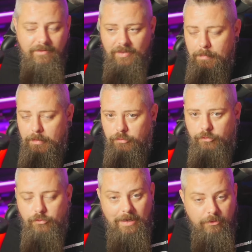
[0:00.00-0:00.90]
a demon
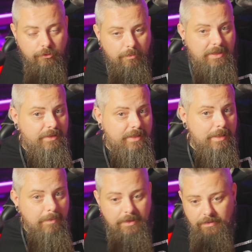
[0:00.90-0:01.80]
scratched me,
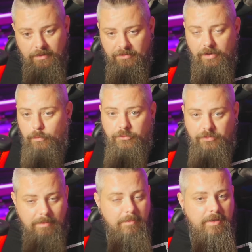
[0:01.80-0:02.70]
demon at this house,
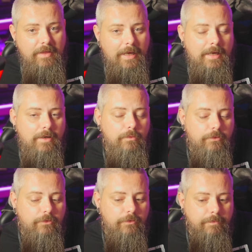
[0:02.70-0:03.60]
demon at that
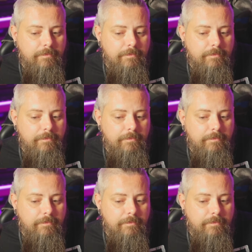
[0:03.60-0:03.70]
house.